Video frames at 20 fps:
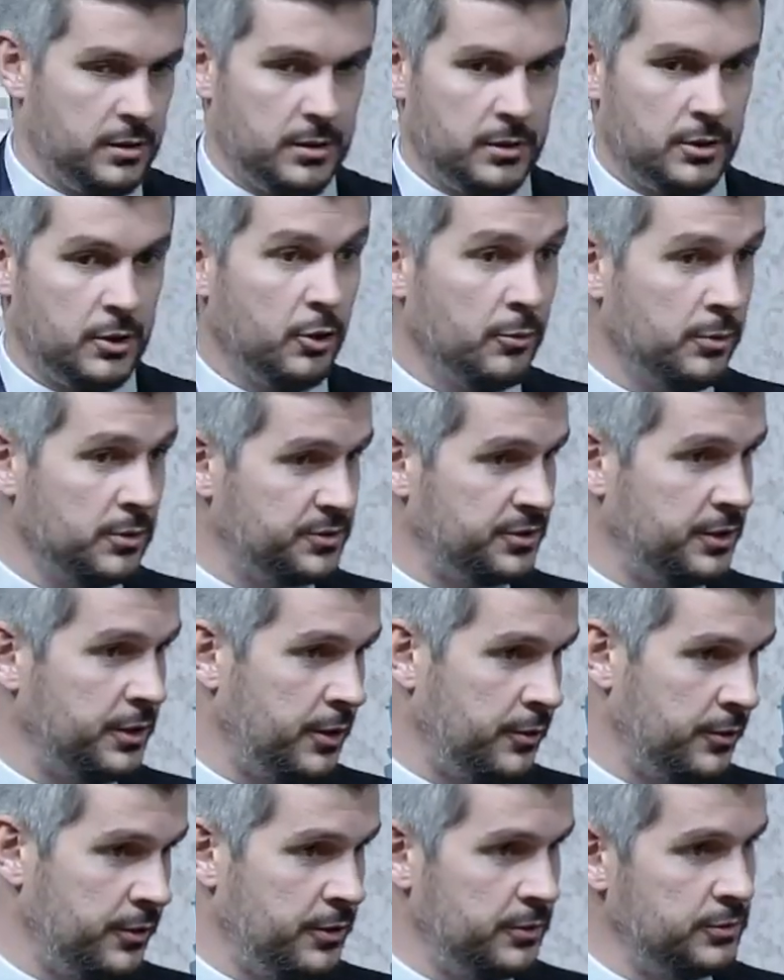in global
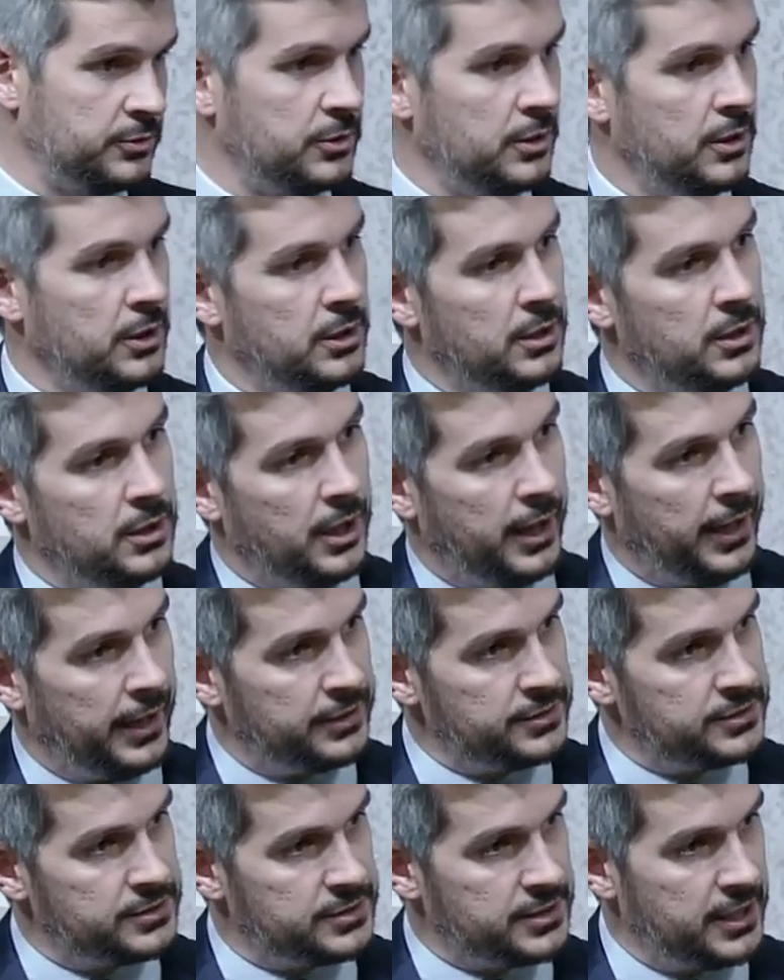scenarios
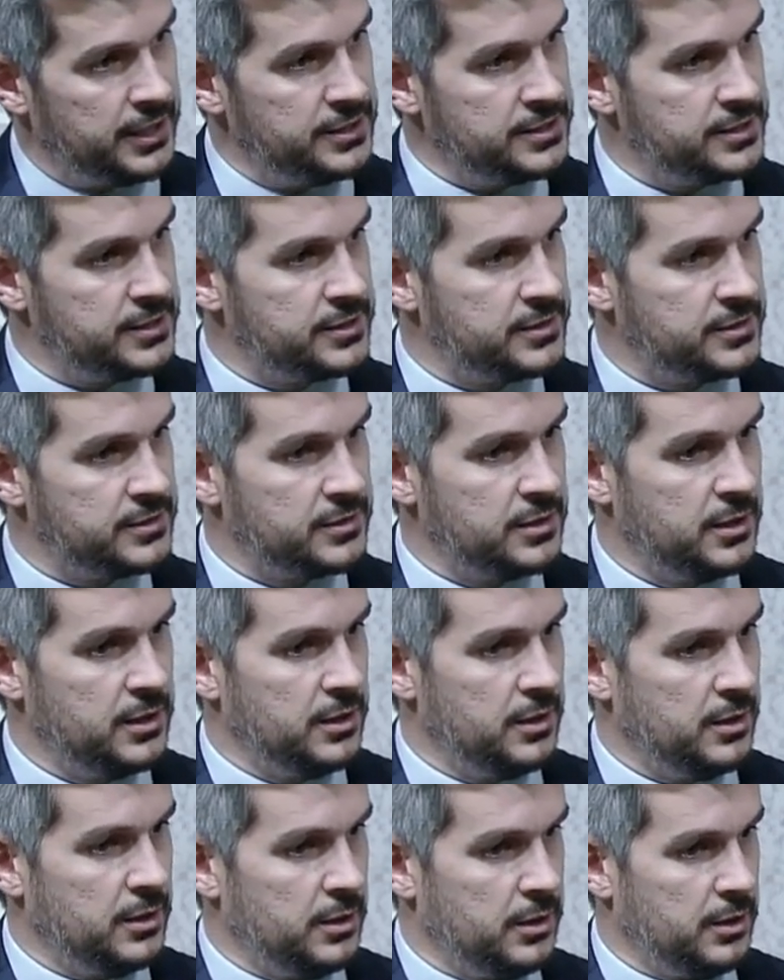and changes,
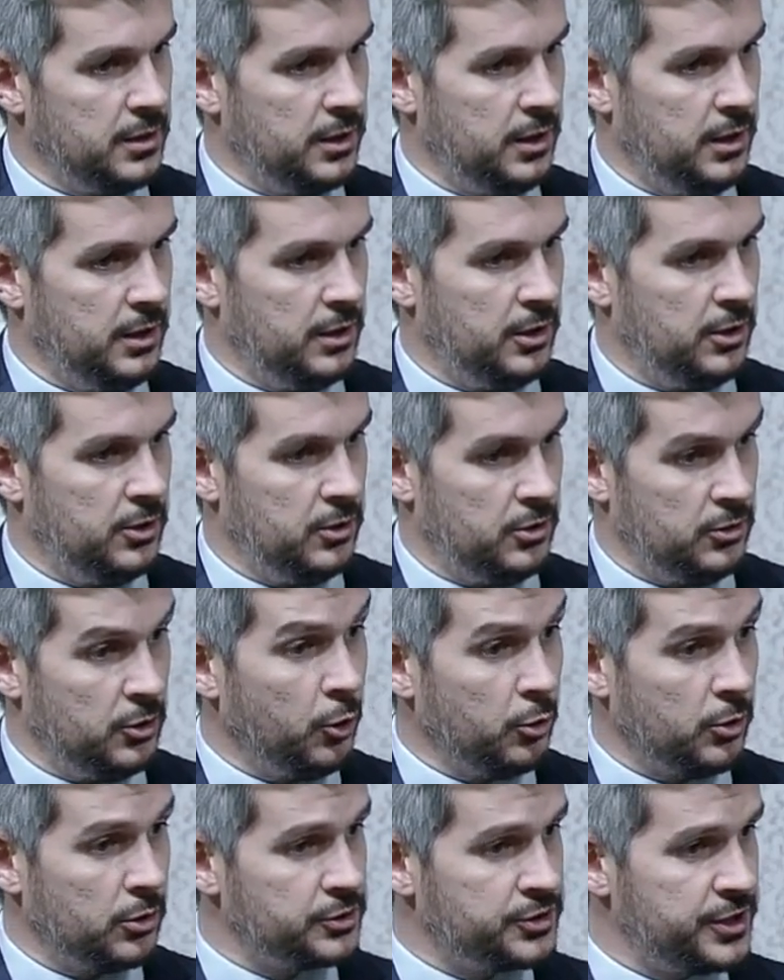
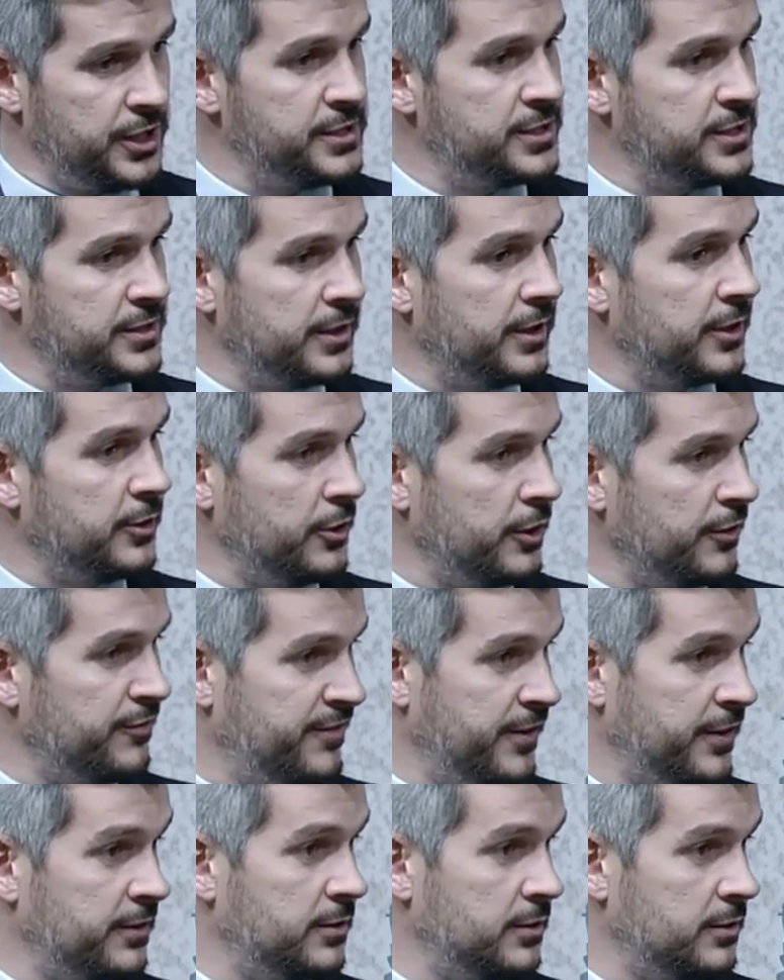local changes that could
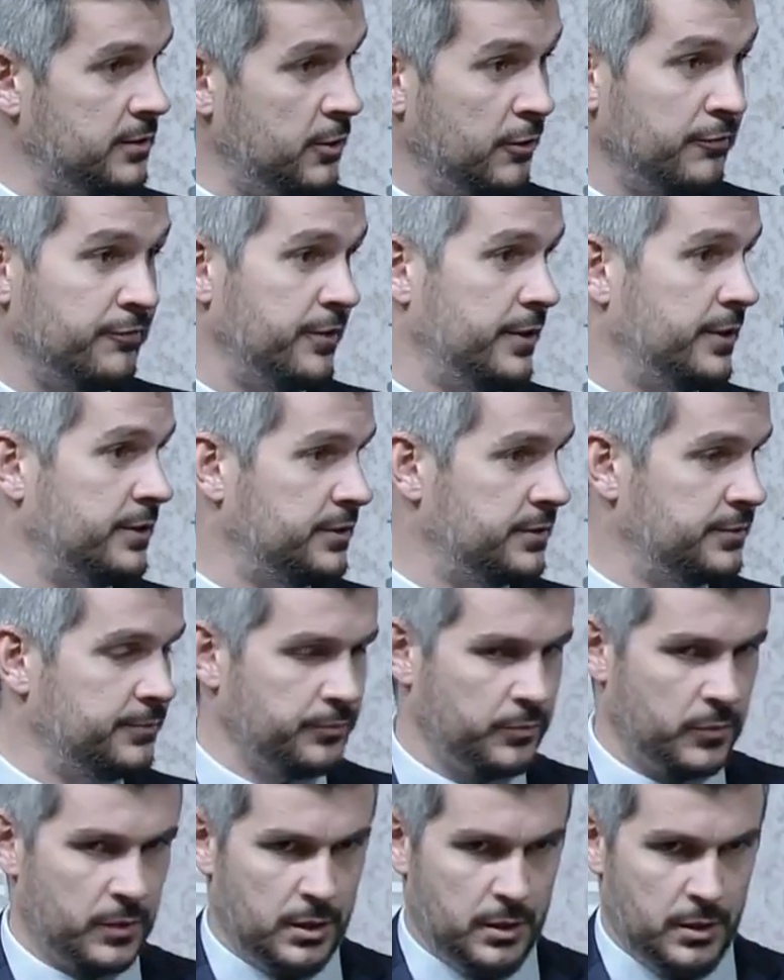affect
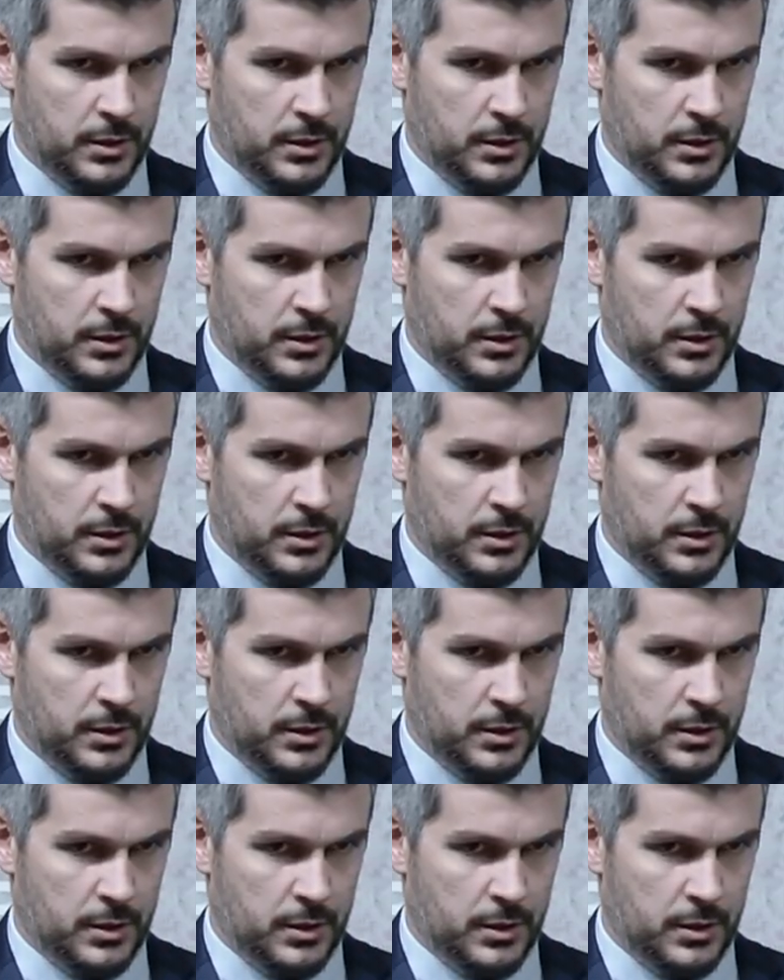confidence.